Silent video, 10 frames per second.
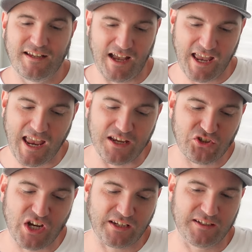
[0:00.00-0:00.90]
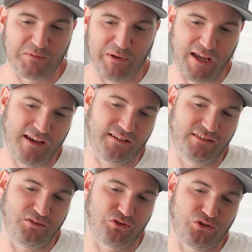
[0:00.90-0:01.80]
I hate checking a bag.
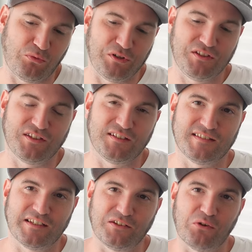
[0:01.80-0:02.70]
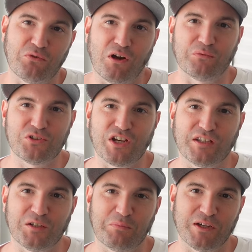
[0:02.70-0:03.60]
There's so many things that can go wrong with
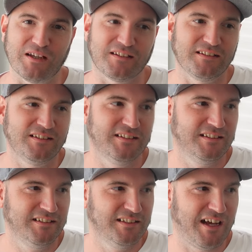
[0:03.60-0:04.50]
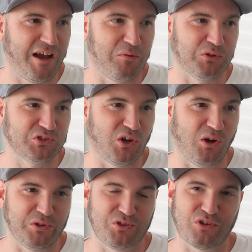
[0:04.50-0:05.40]
checking a bag. I almost
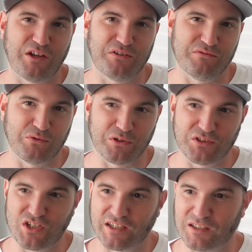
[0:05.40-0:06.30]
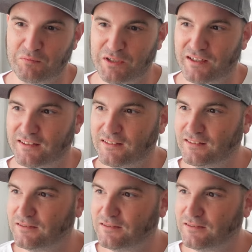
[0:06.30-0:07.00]
always try to avoid checking a bag.